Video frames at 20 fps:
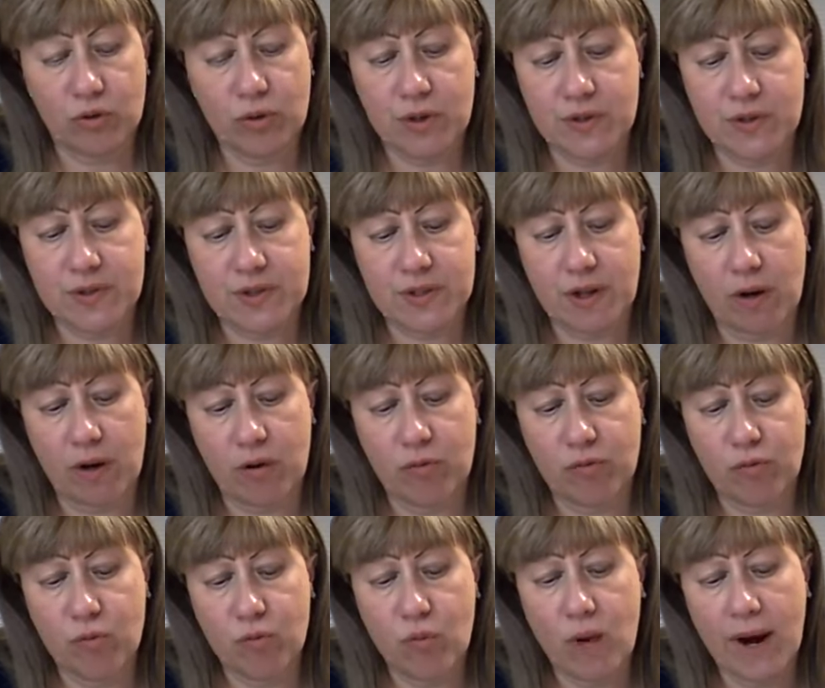to
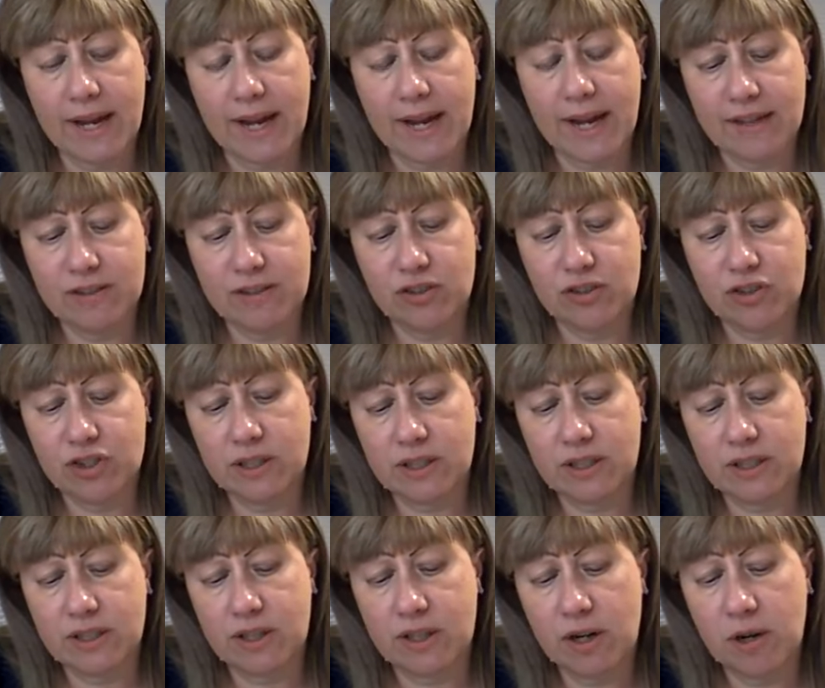herself, why had
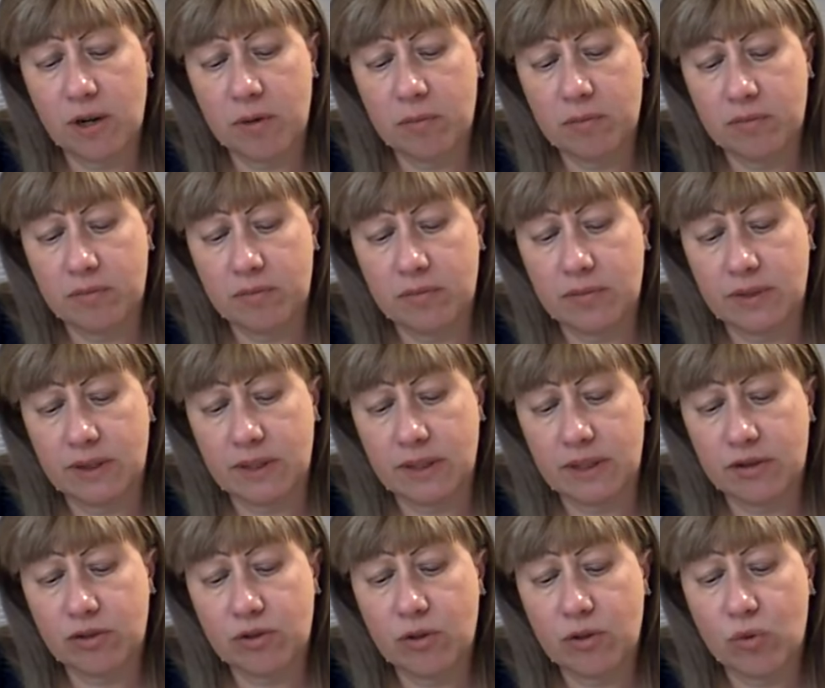she come
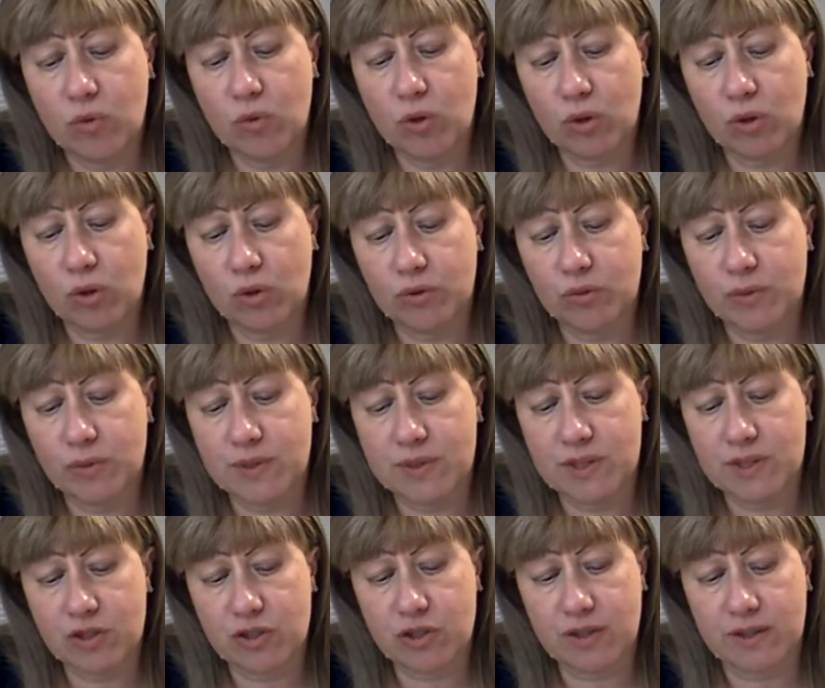into the world
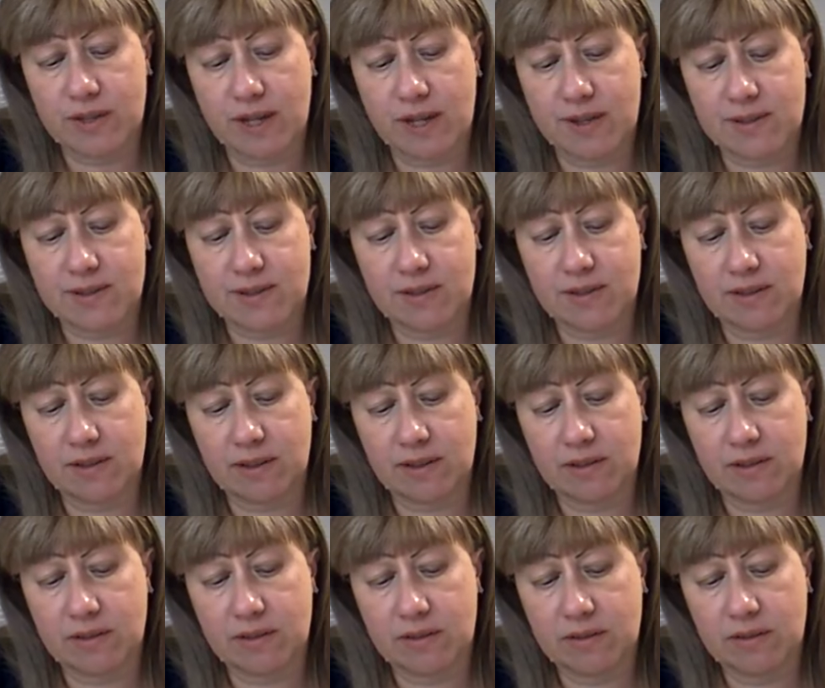with such a
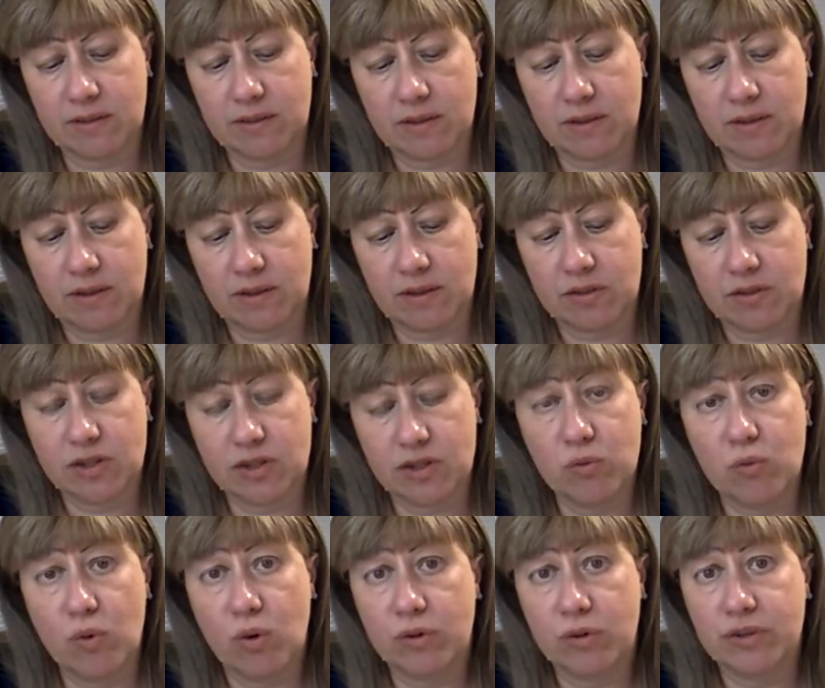destiny?
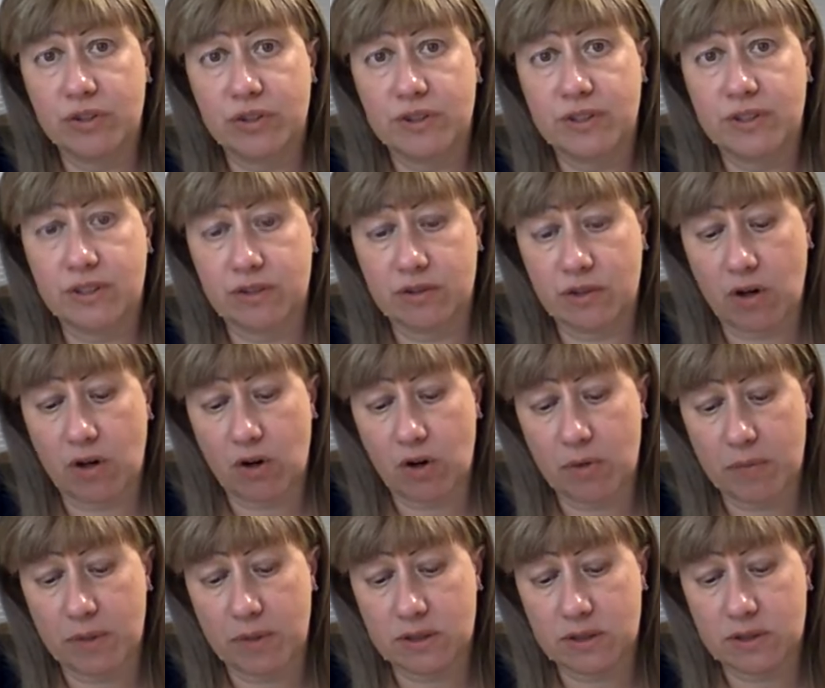She wandered in
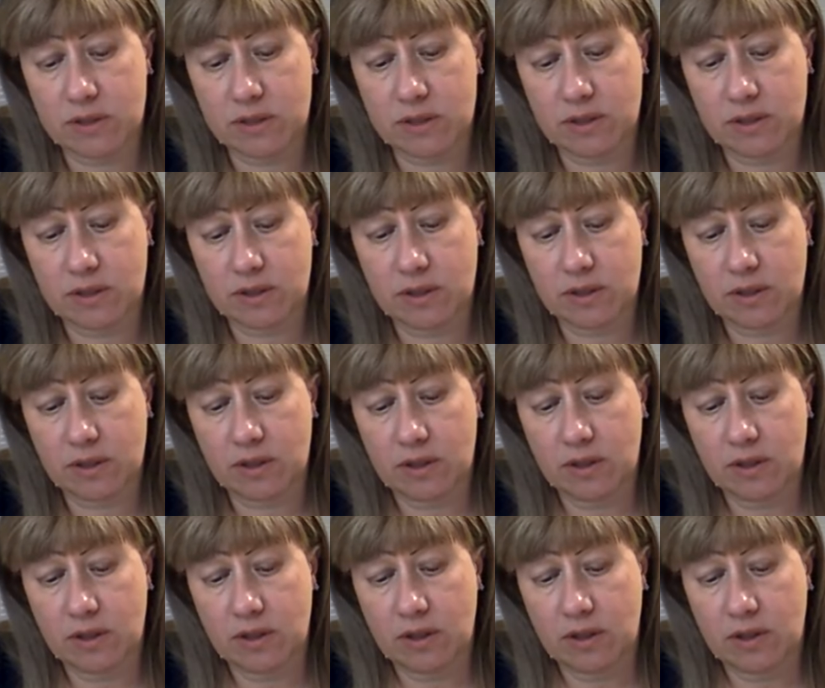torment.
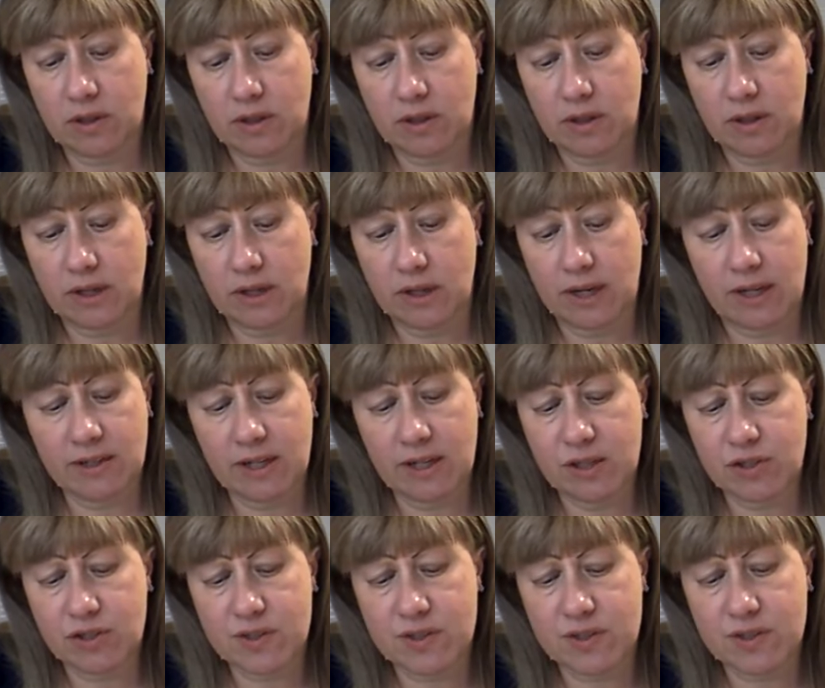And
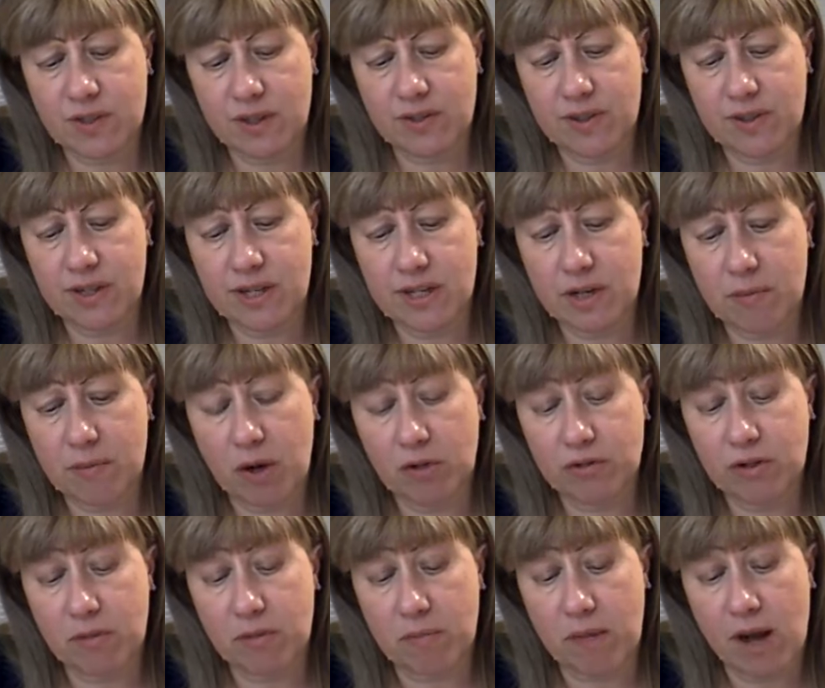then she starts thinking
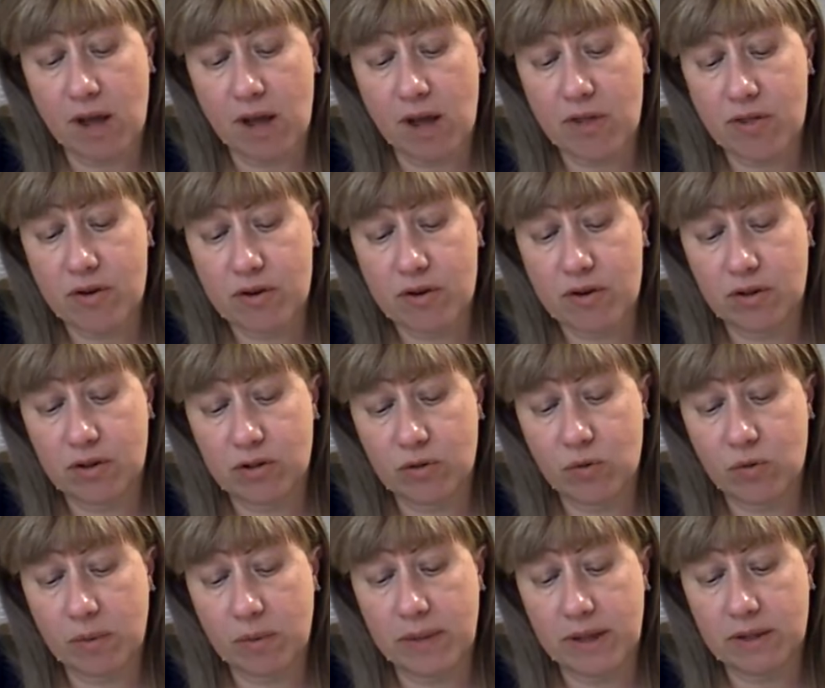about the mother
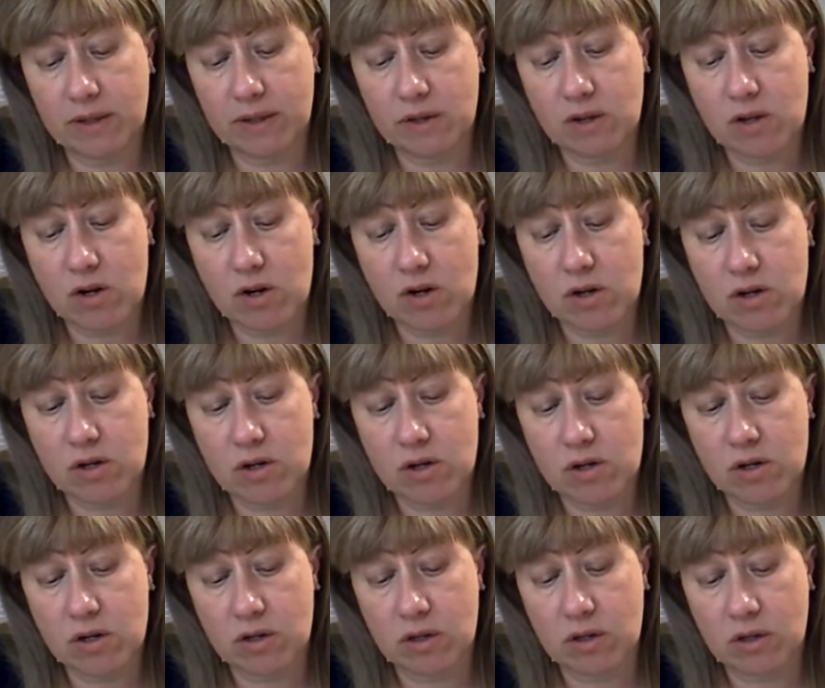who abandoned her